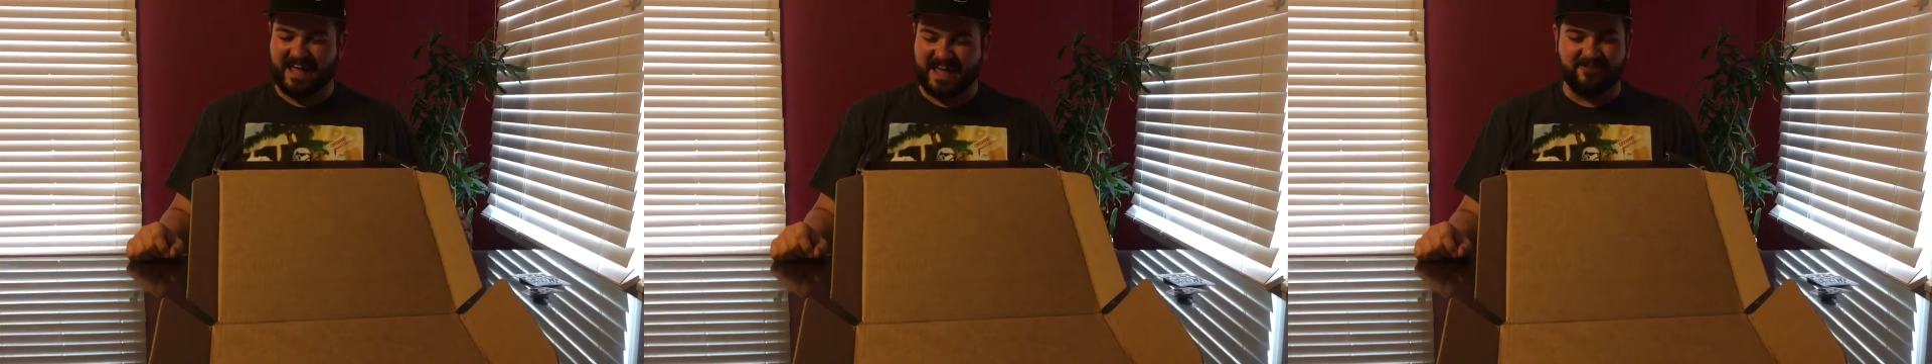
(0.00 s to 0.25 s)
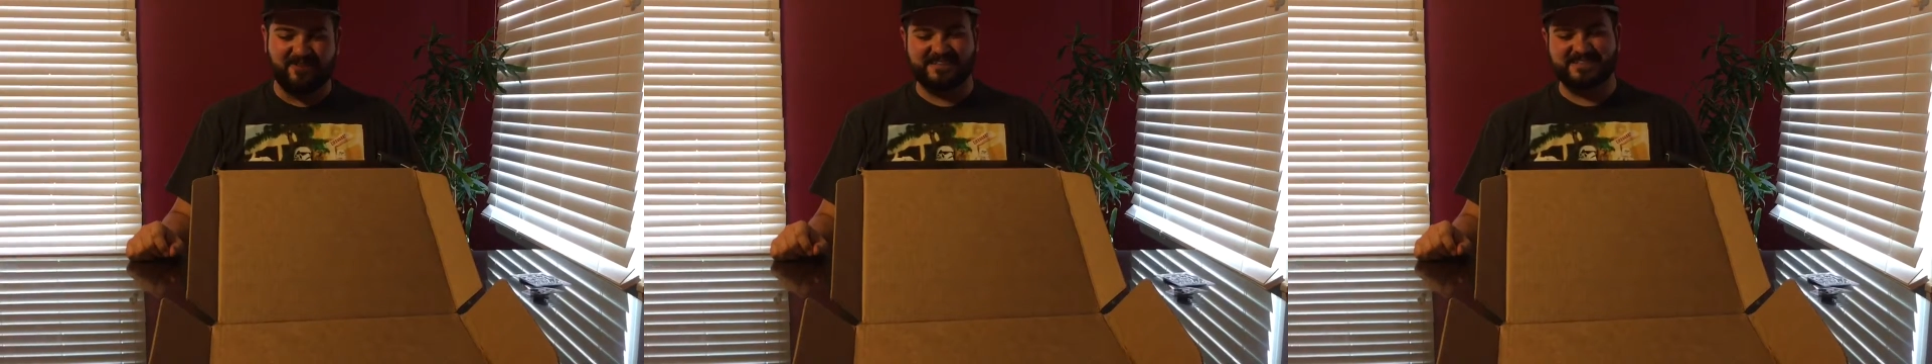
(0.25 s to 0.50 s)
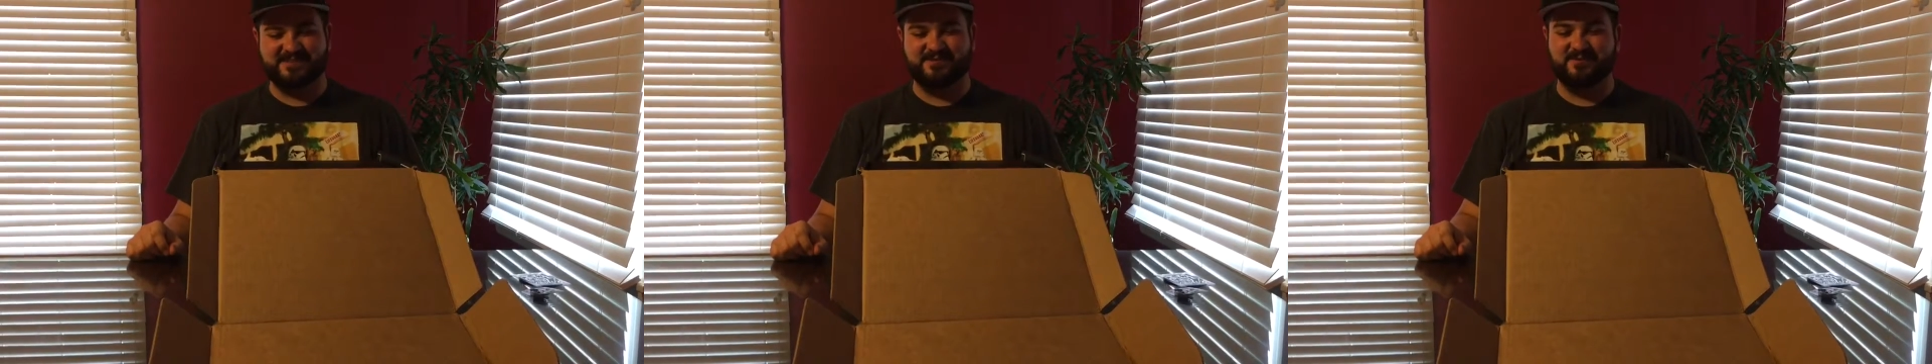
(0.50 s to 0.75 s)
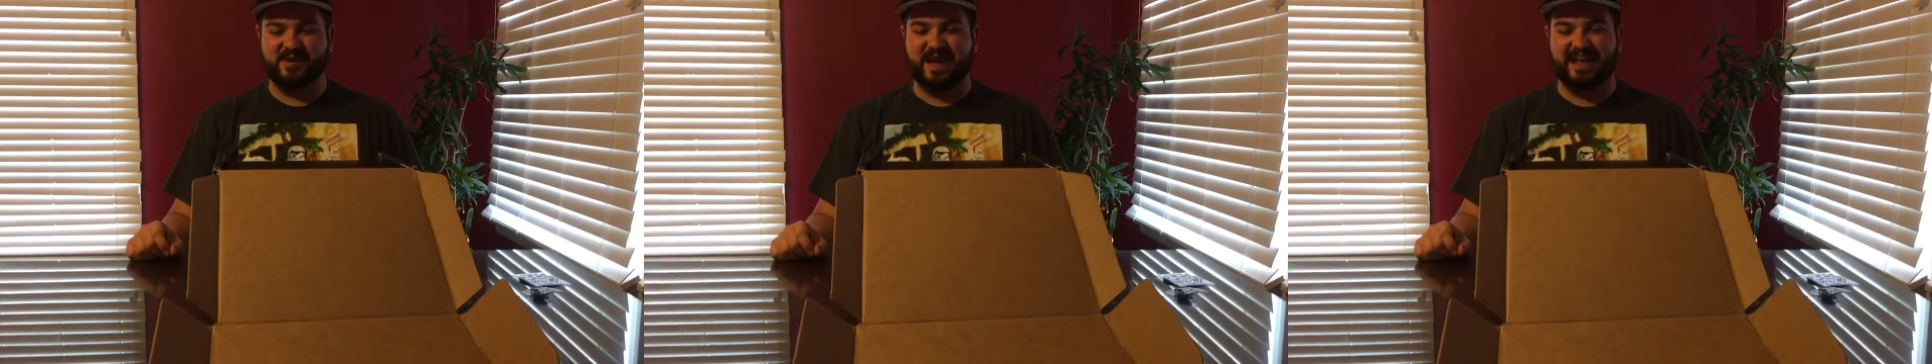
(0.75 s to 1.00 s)
can't wait to see
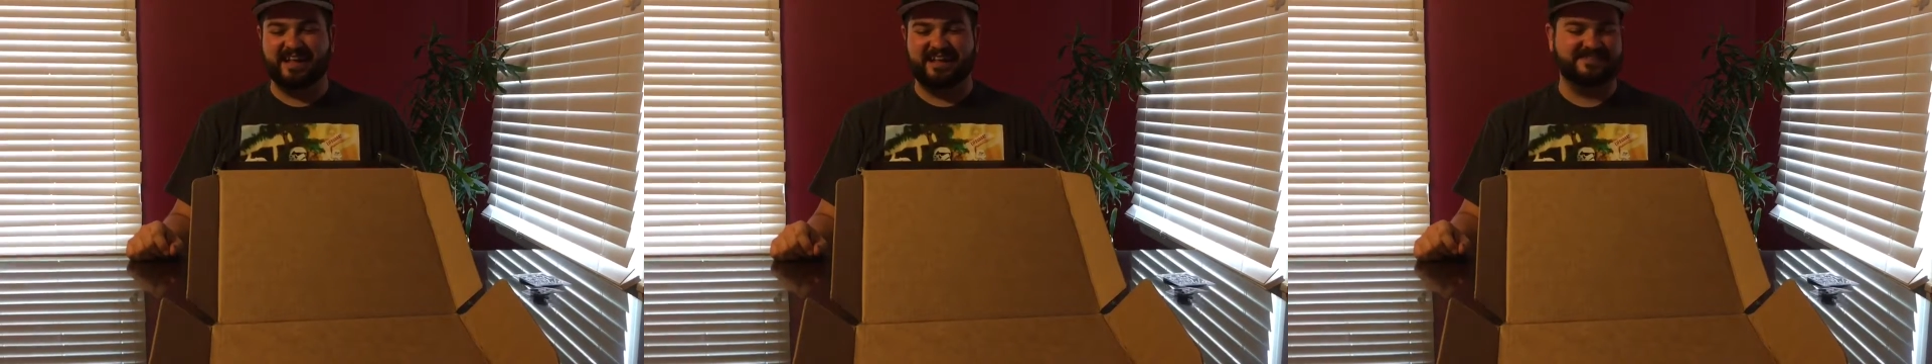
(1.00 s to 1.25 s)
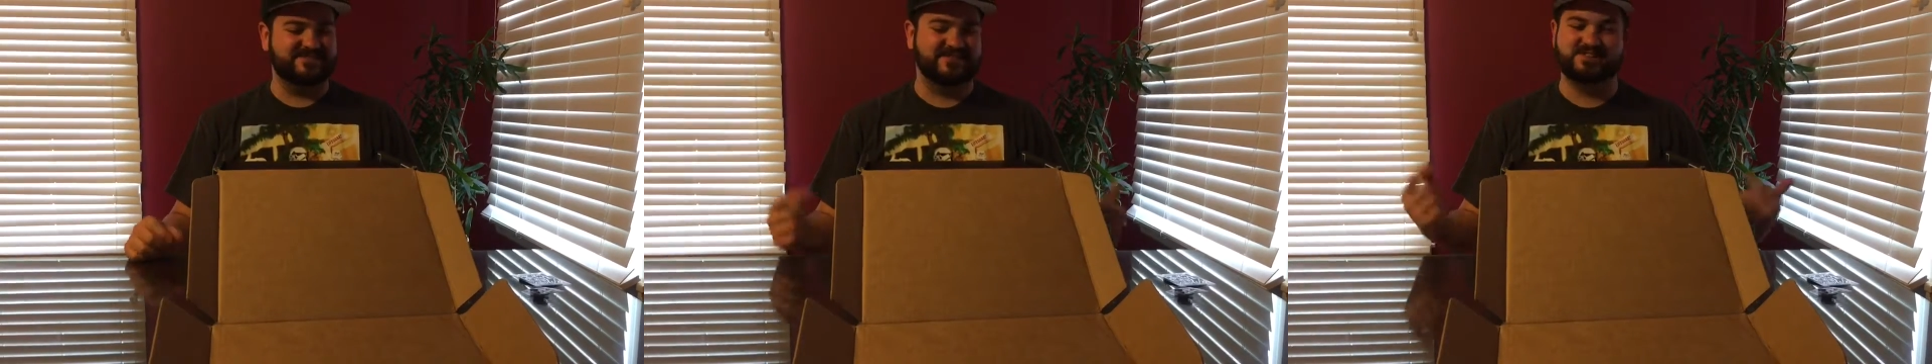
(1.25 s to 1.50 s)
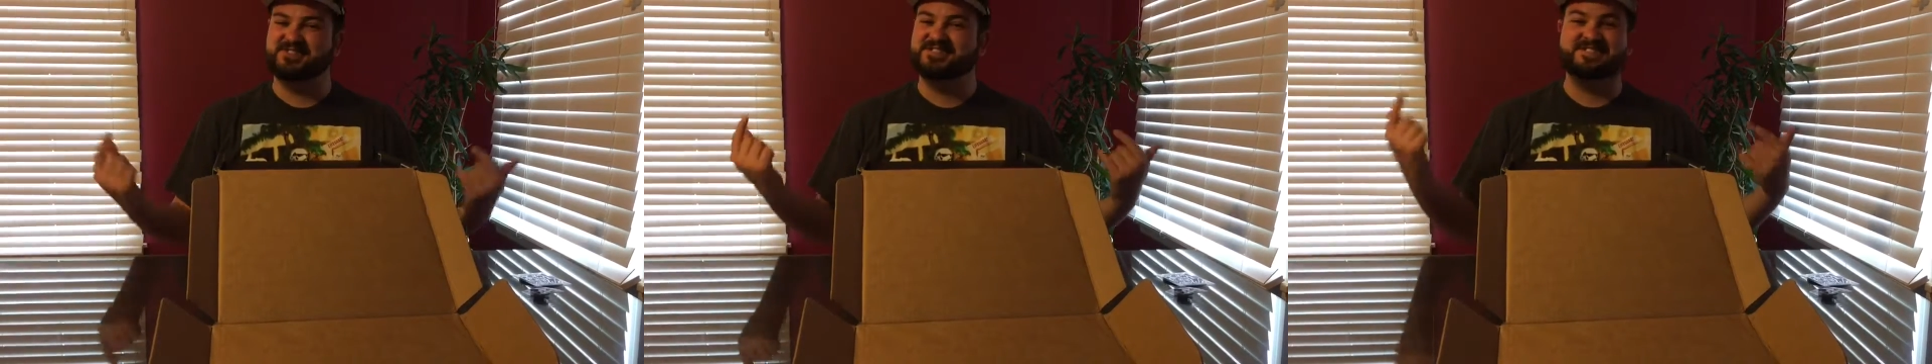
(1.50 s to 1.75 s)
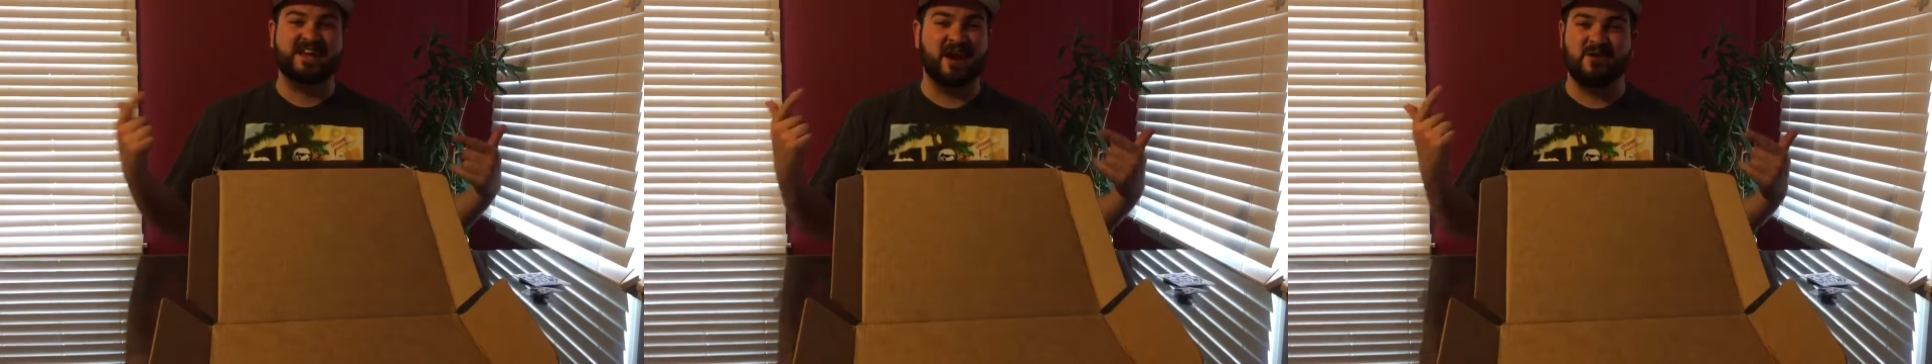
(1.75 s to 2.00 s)
what we got in, so let's
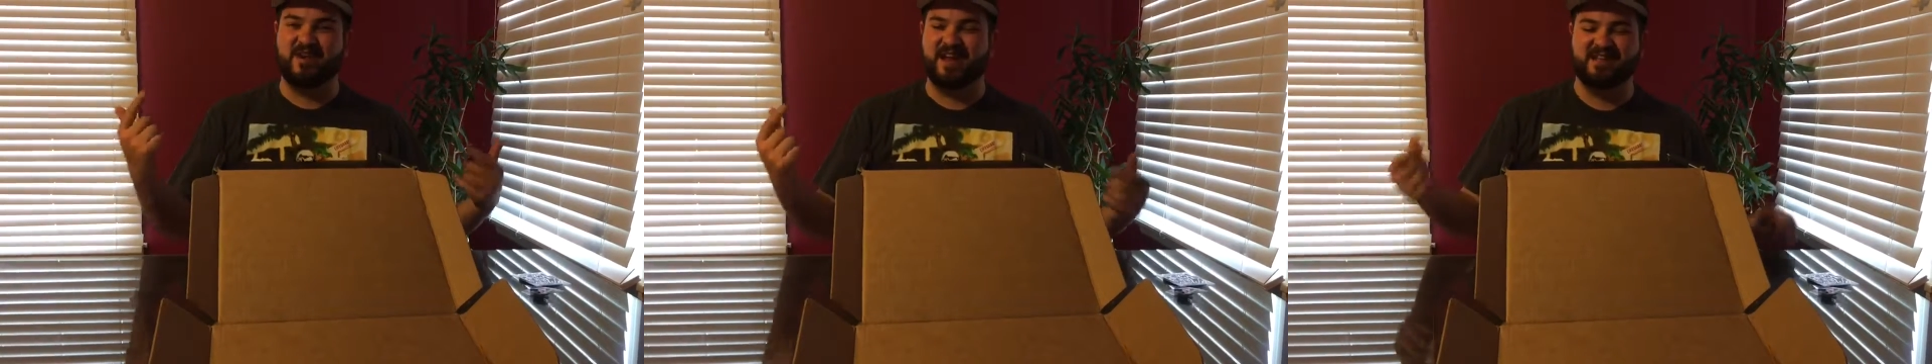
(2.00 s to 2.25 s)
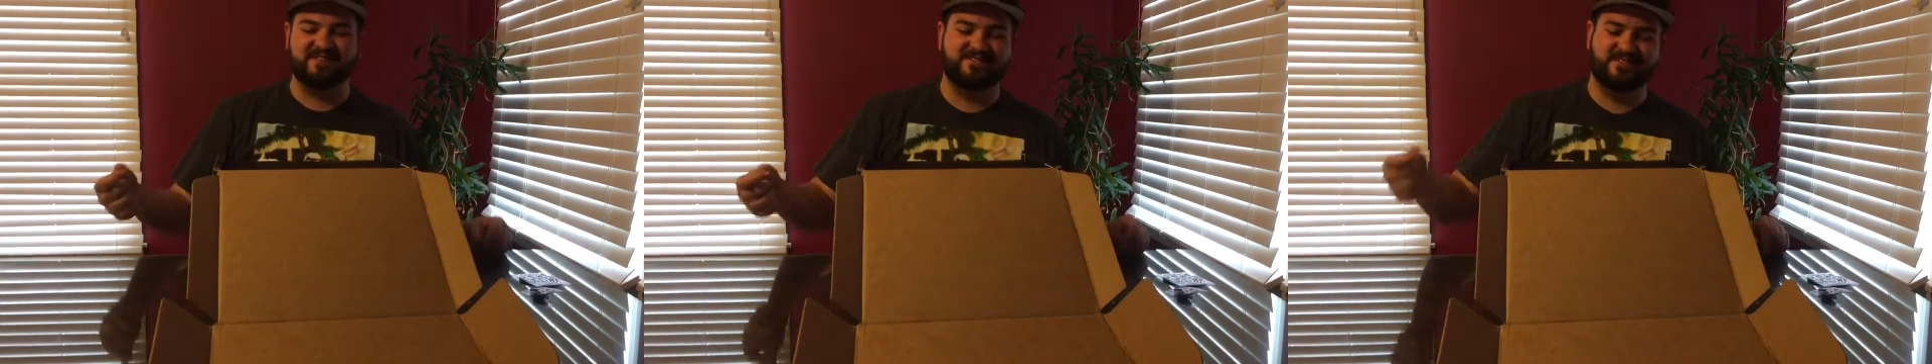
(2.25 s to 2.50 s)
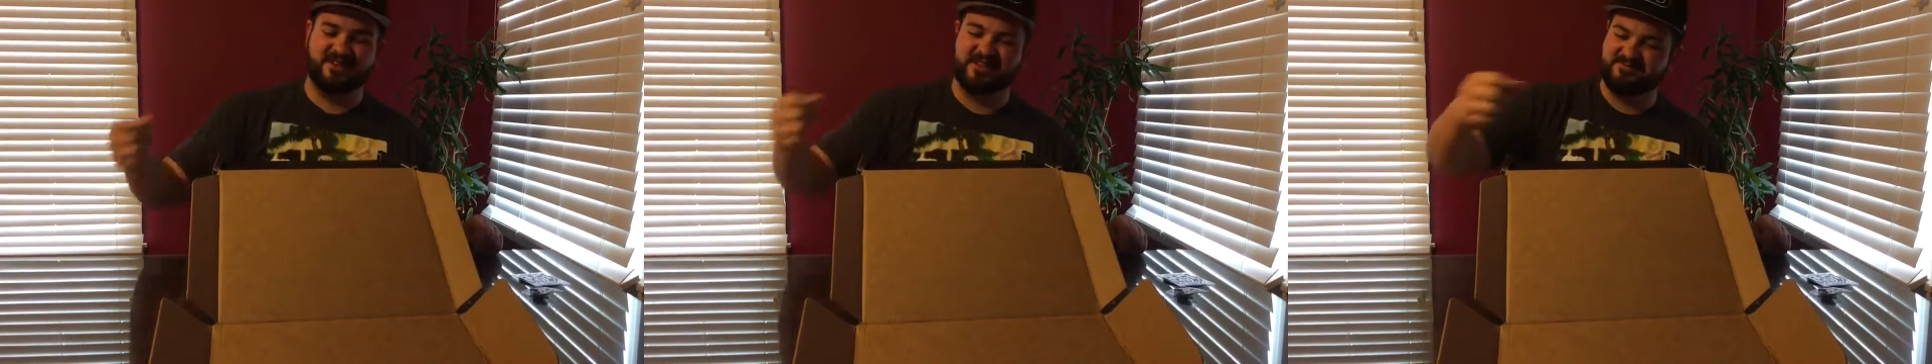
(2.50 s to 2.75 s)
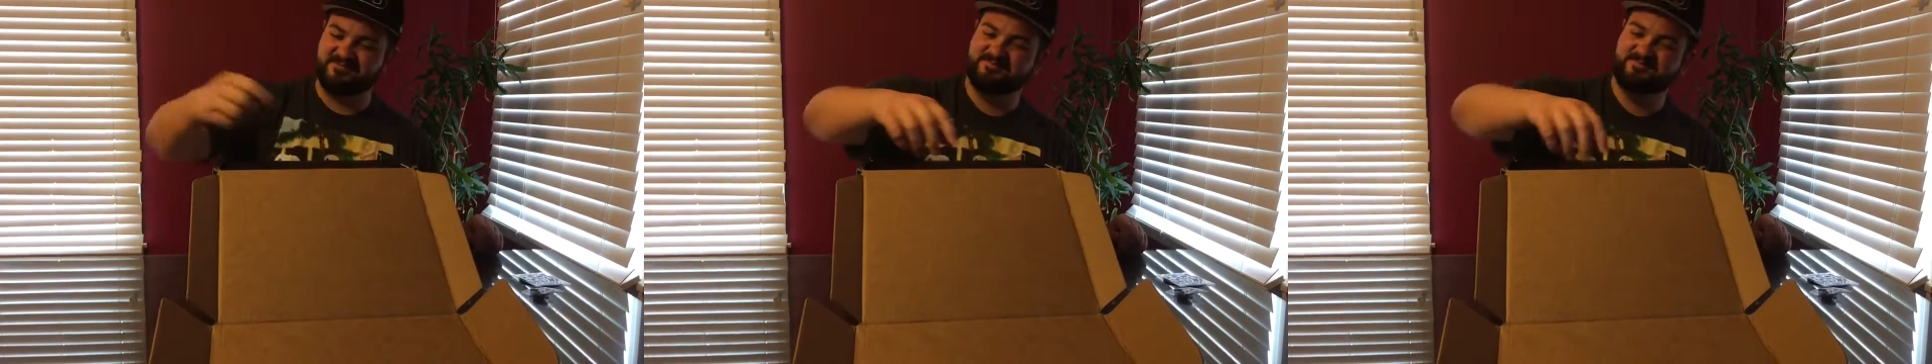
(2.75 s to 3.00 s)
just tear right into it.